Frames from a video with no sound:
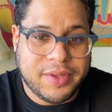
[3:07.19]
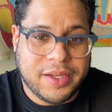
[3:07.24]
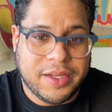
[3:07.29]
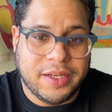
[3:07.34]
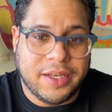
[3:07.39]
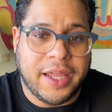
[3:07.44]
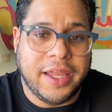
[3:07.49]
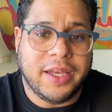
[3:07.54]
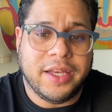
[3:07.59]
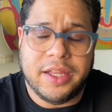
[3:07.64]

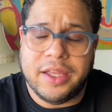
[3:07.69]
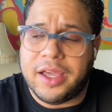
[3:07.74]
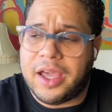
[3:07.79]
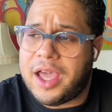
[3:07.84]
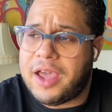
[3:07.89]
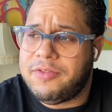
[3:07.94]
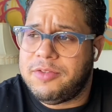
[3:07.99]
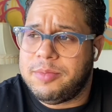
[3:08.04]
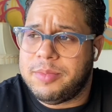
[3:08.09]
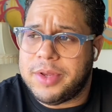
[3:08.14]
Lately, I
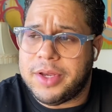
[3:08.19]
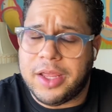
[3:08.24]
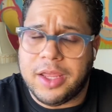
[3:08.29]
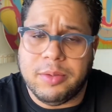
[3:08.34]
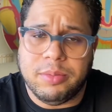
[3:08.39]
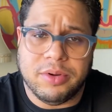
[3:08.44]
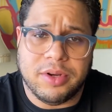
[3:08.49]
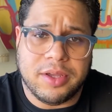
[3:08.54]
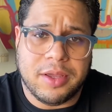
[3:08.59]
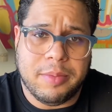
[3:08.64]
haven't been
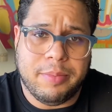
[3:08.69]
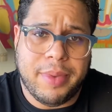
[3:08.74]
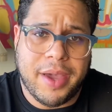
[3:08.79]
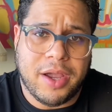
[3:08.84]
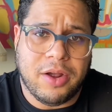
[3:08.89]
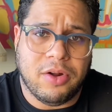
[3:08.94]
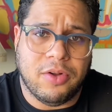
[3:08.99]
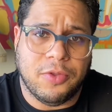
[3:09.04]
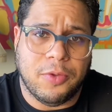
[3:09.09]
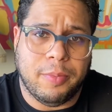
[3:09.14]
able to get back on